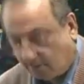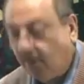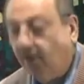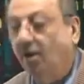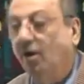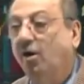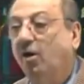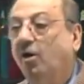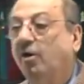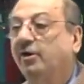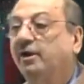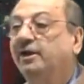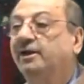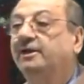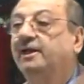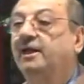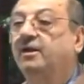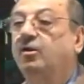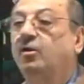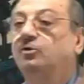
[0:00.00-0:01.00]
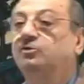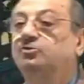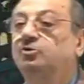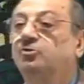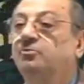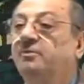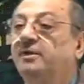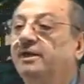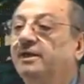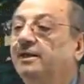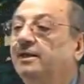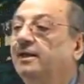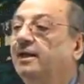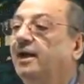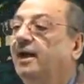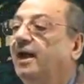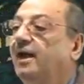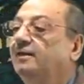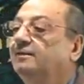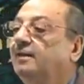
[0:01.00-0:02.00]
Or it can also mean
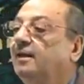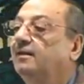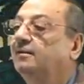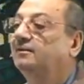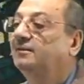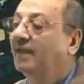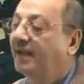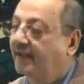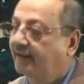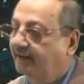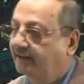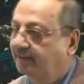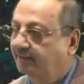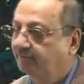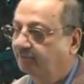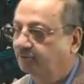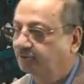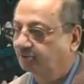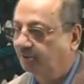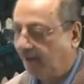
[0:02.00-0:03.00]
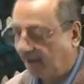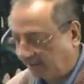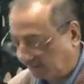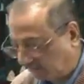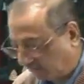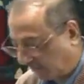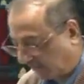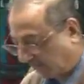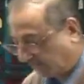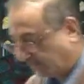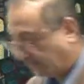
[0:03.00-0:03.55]
other than. Would you like to write it